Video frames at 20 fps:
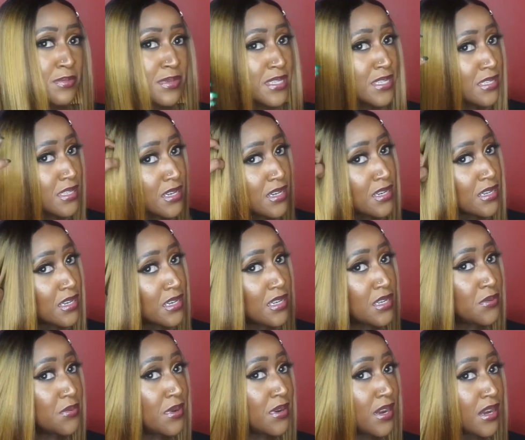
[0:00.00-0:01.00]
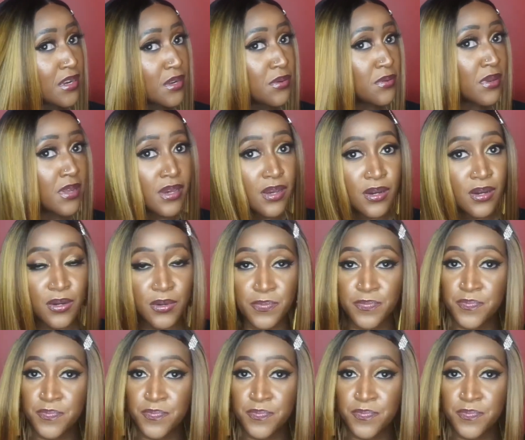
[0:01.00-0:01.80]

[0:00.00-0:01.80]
stuck anywhere? I don't know.